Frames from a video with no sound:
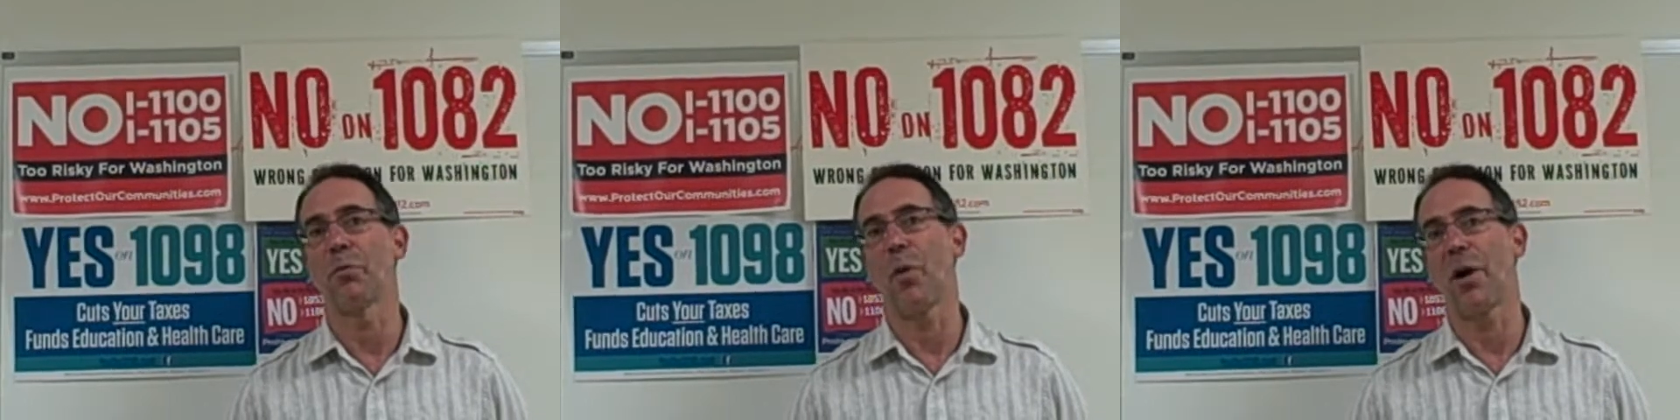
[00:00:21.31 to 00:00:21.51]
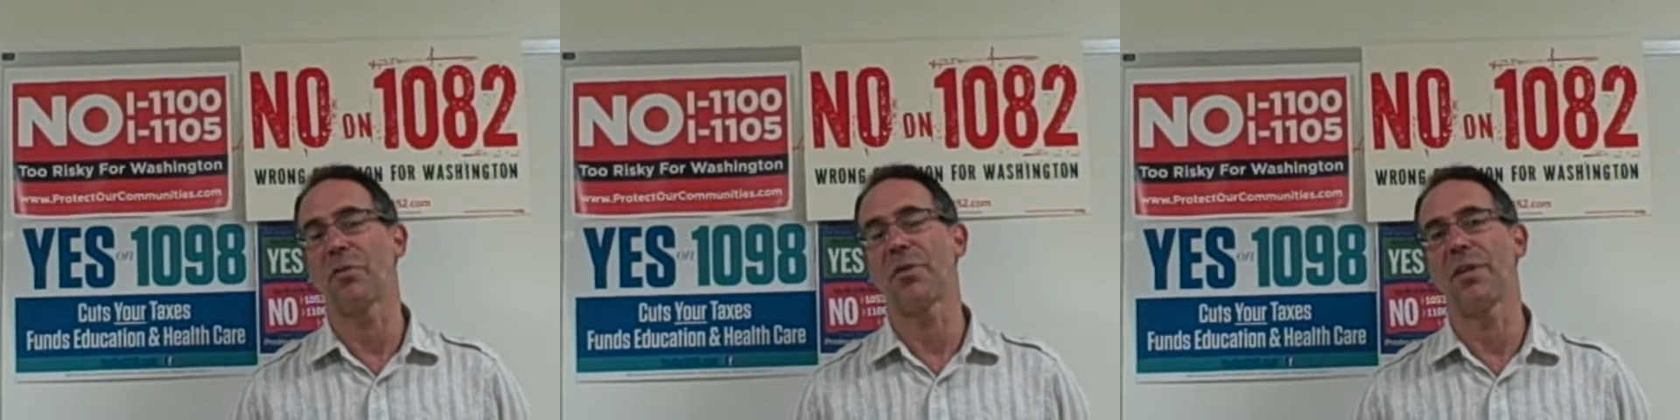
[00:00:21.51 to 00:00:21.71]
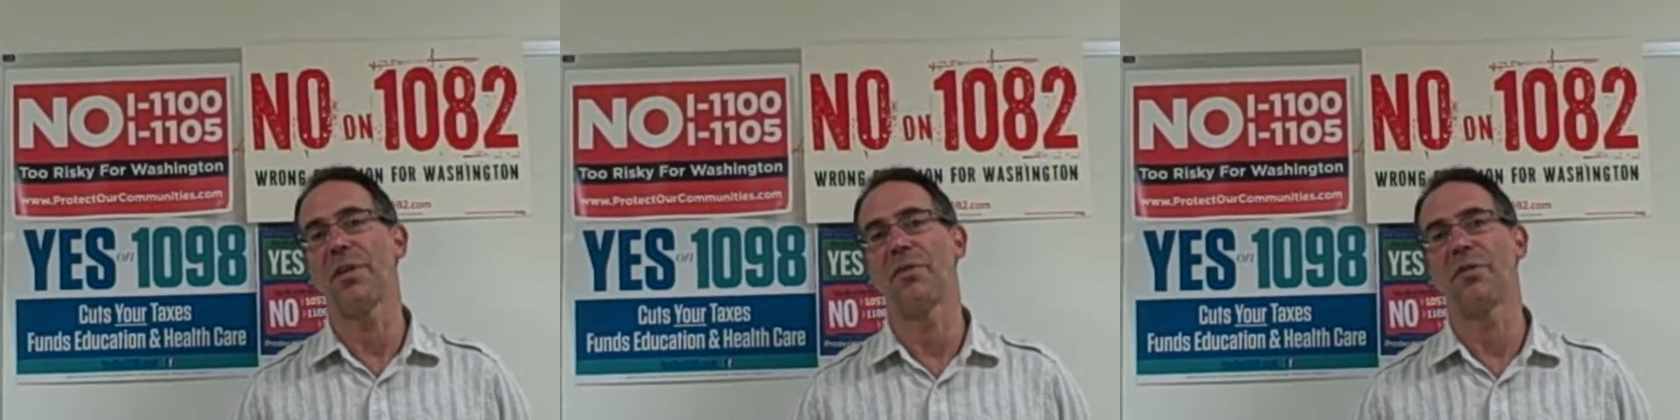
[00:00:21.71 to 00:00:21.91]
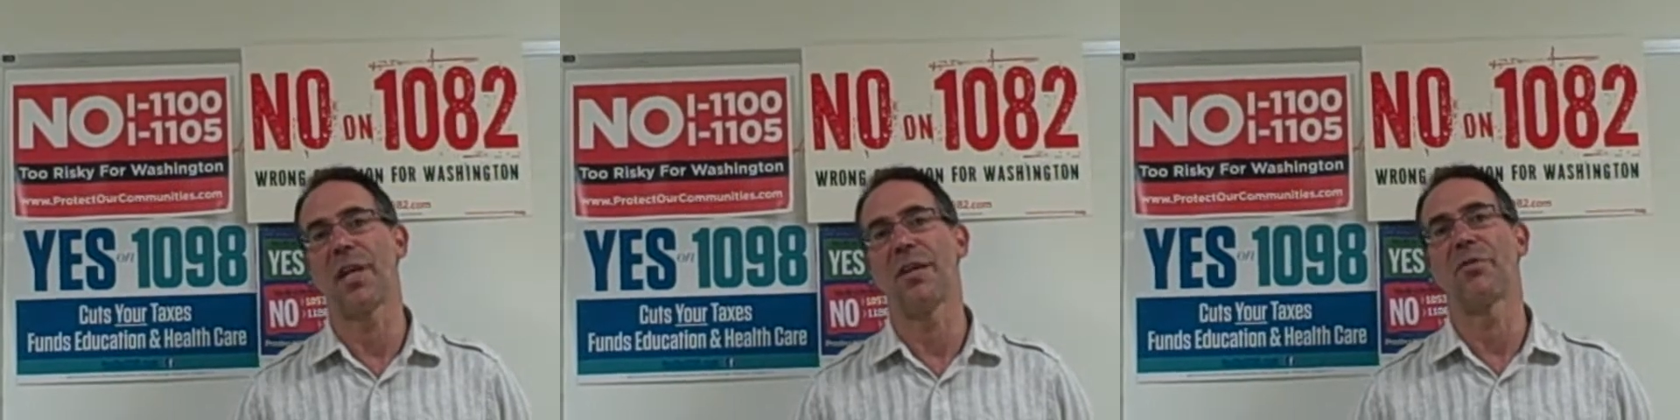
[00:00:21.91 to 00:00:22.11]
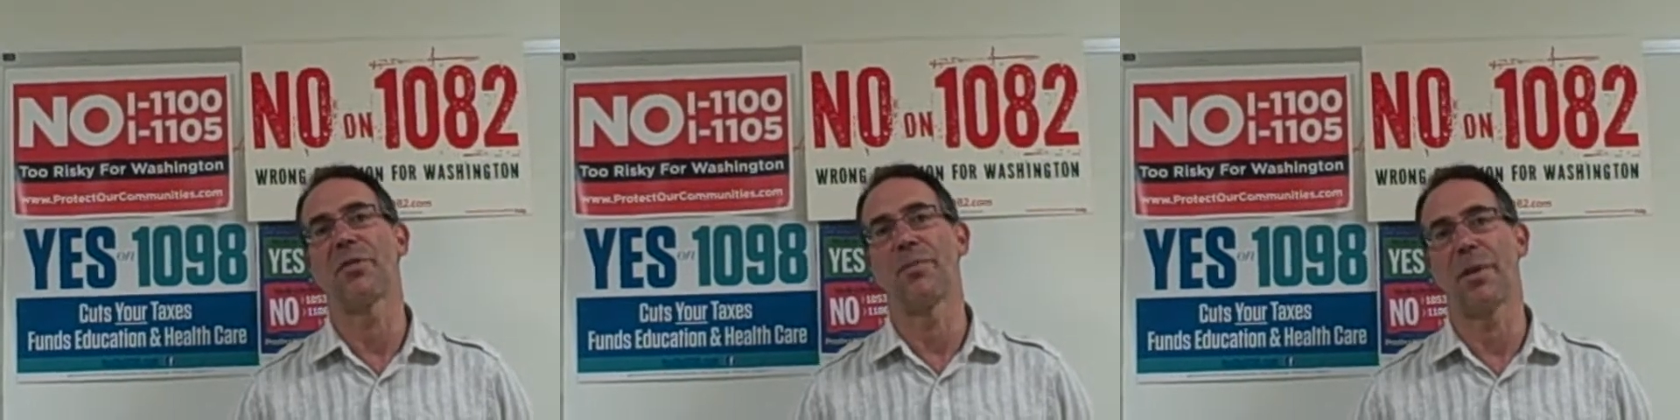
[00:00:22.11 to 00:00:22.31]
Washington
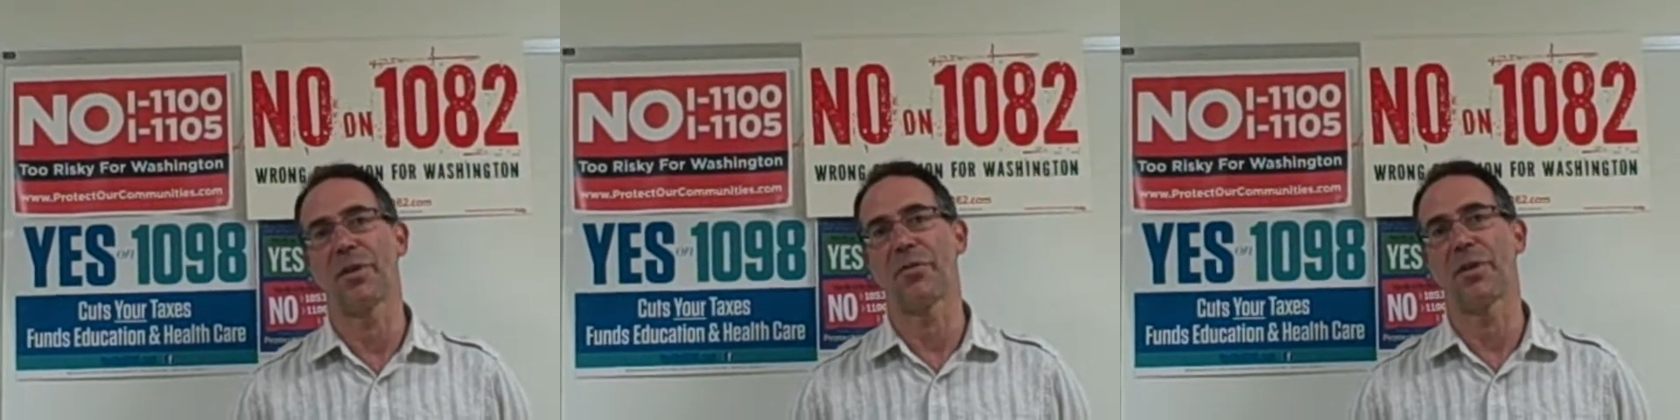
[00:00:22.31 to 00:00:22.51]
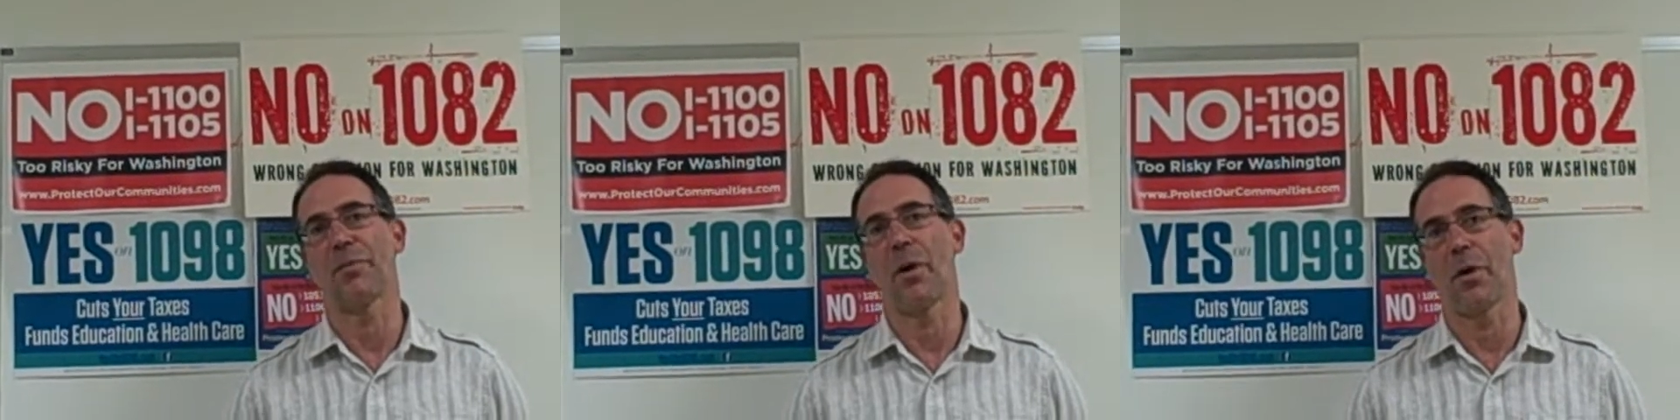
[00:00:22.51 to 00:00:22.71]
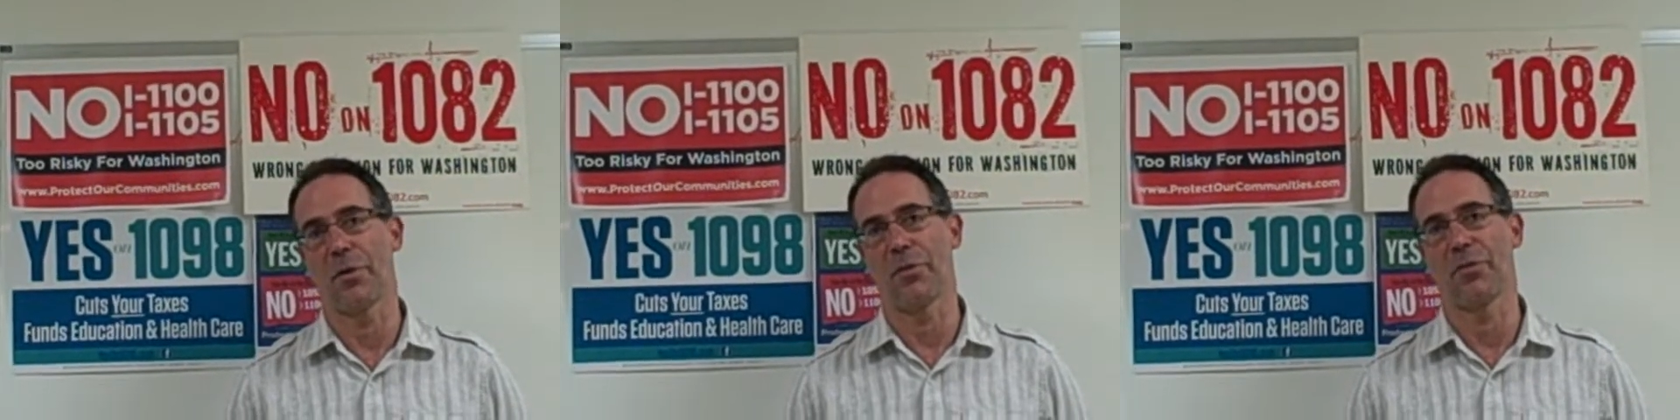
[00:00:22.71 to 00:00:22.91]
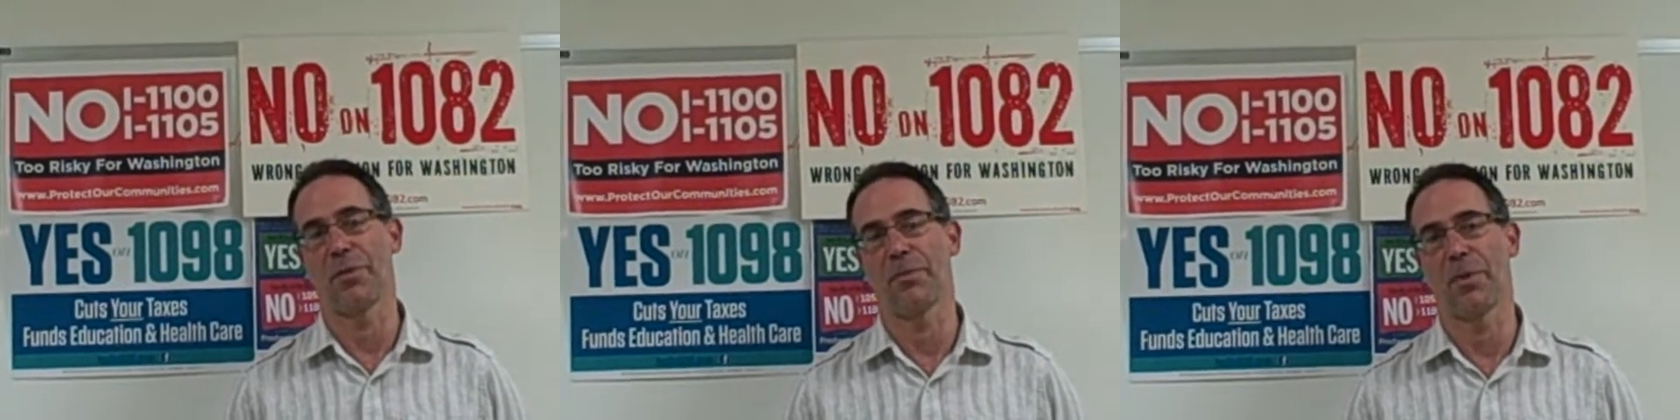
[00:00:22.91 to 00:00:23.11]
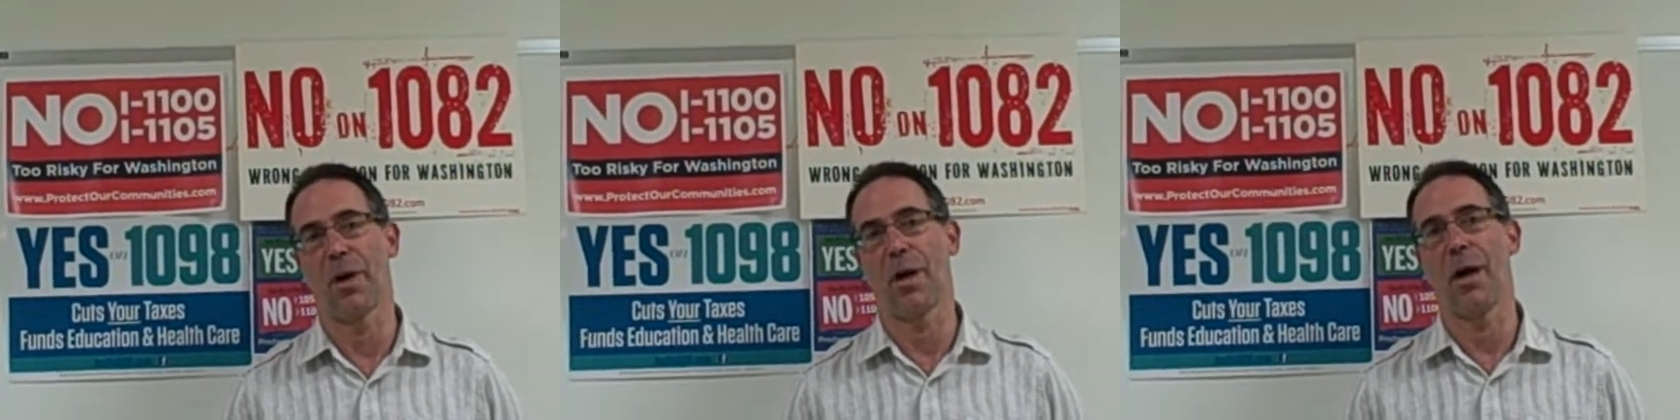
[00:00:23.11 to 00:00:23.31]
State's domestic
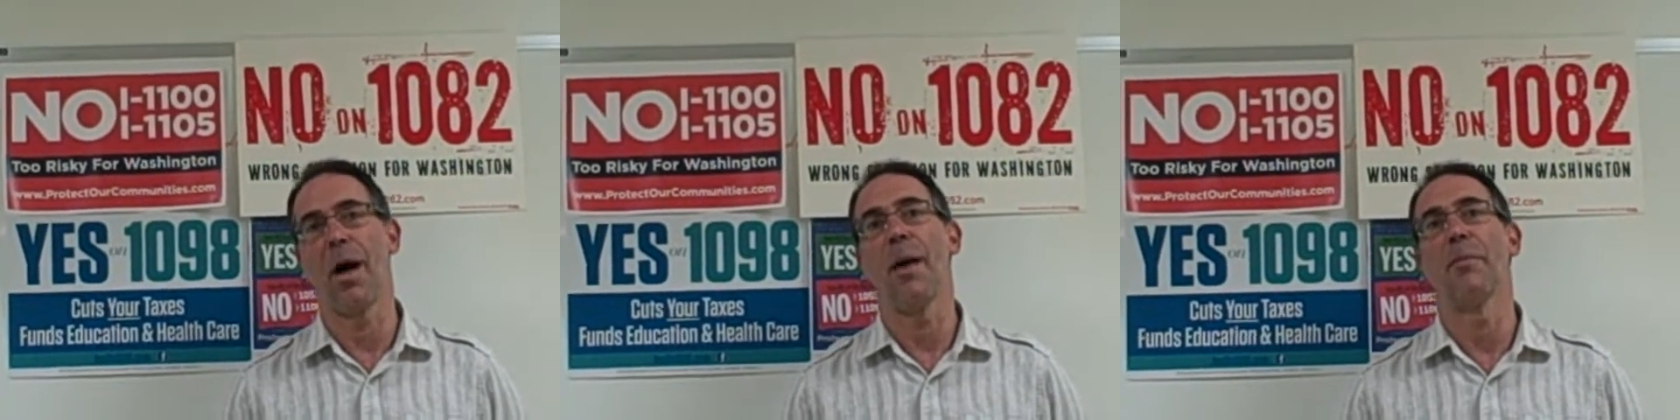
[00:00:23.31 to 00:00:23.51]
partnership law